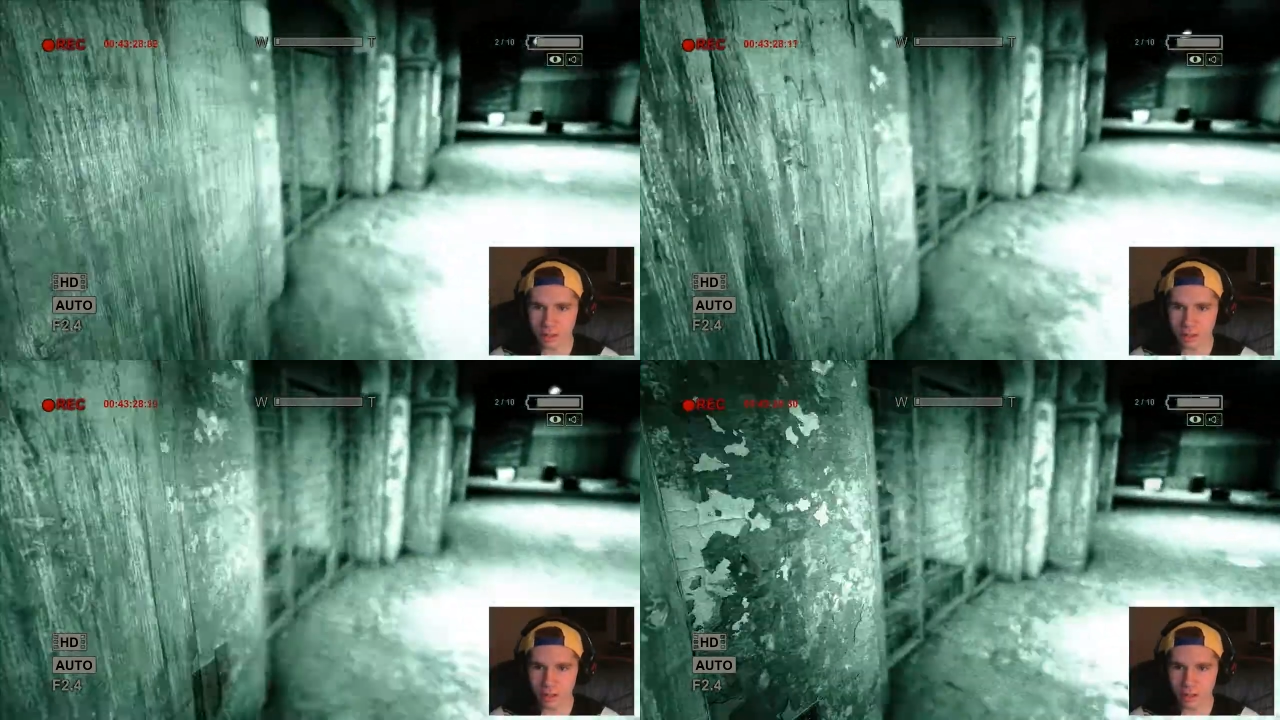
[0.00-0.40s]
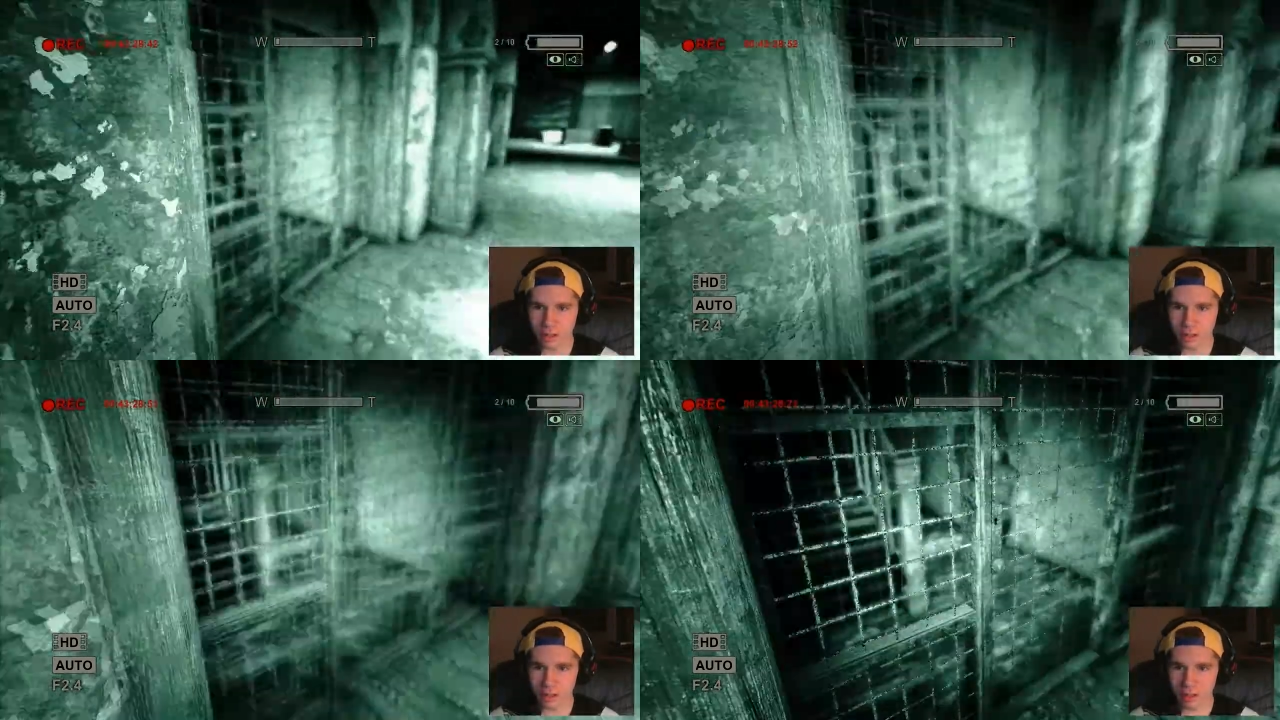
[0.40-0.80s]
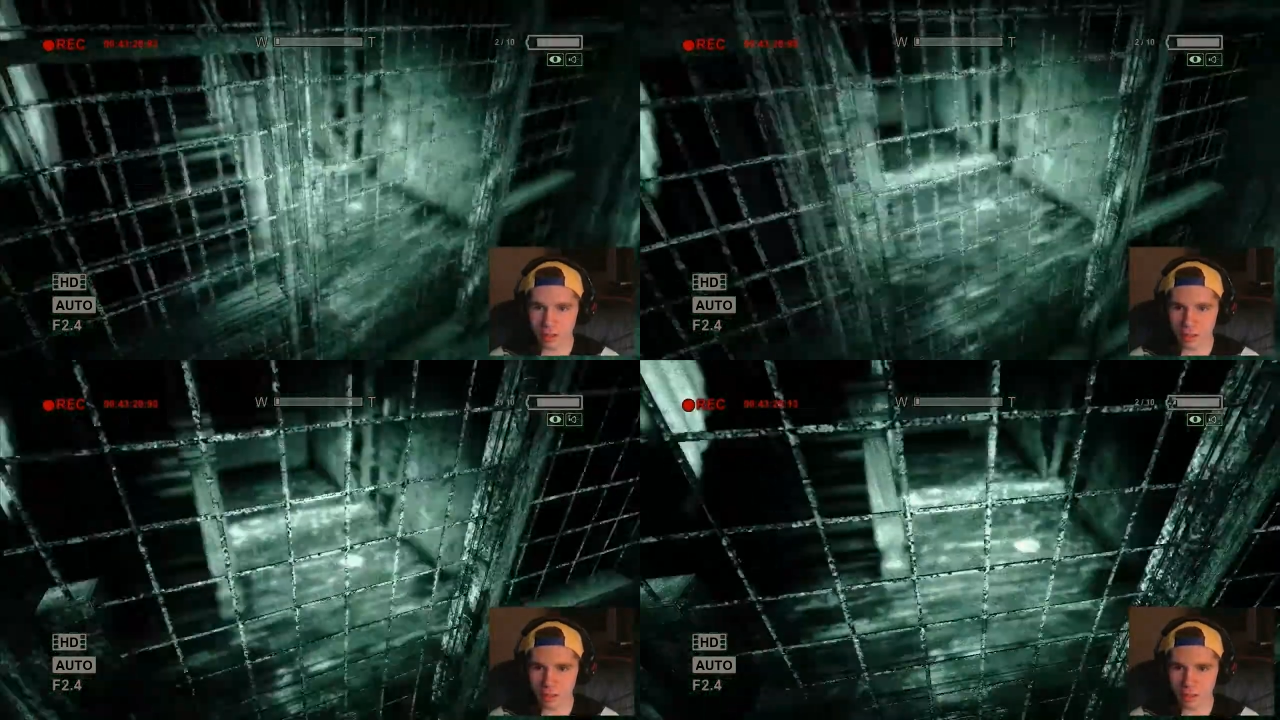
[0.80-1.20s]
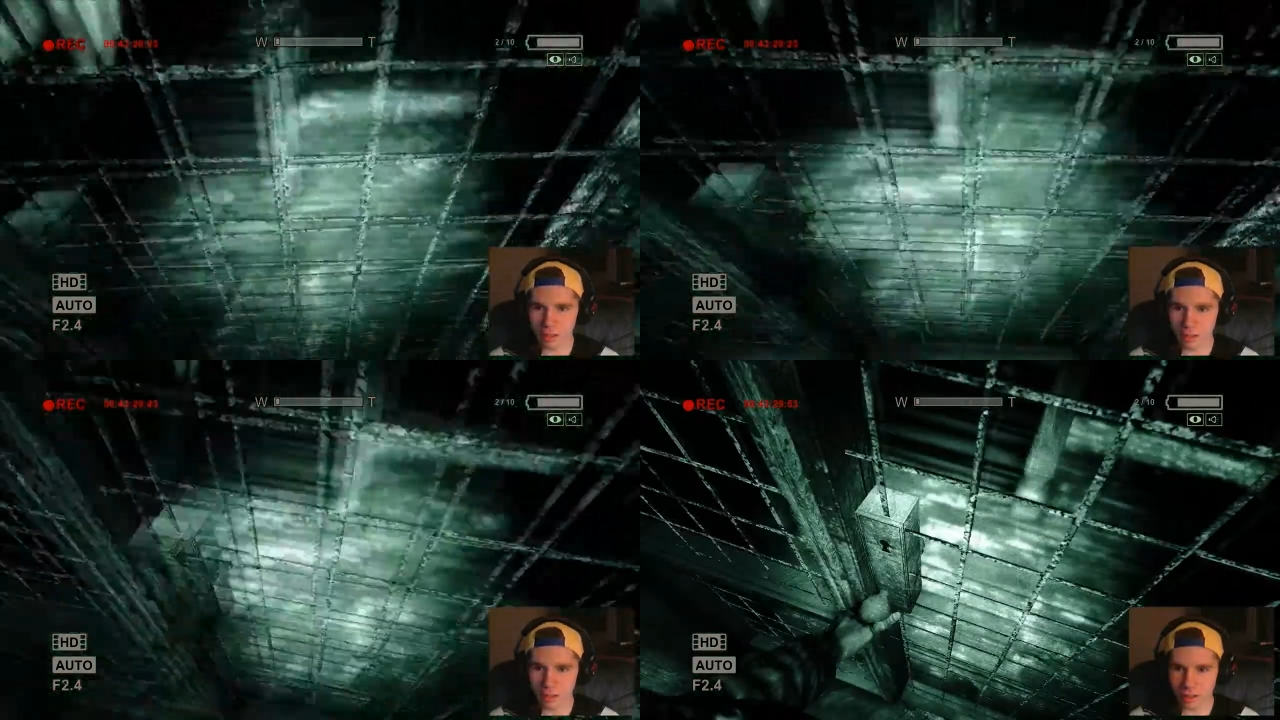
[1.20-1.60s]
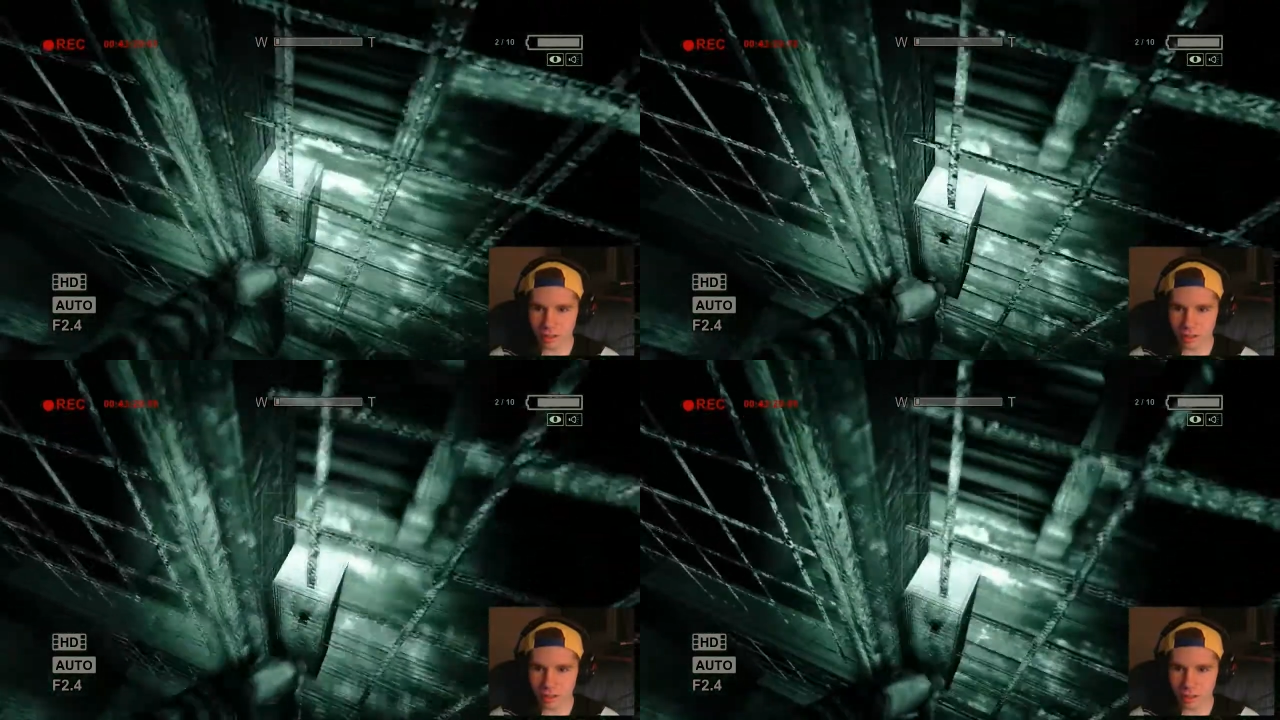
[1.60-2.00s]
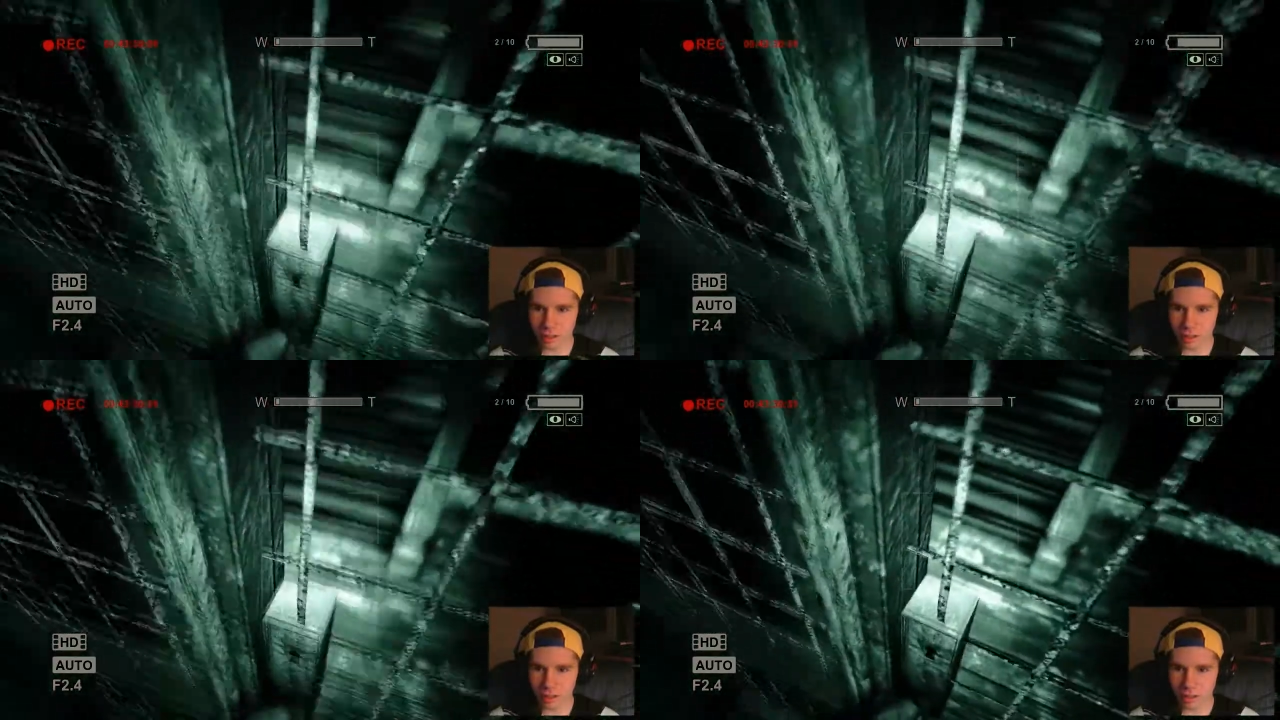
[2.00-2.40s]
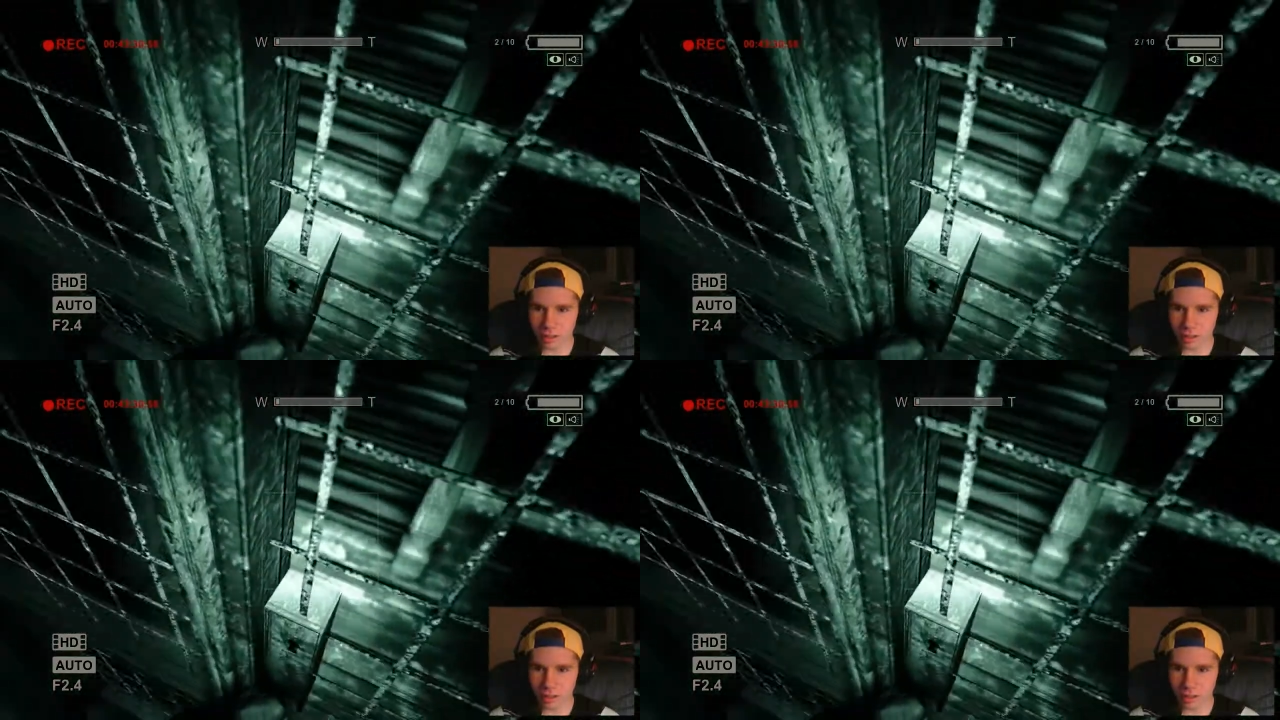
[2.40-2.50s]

Nothing is said.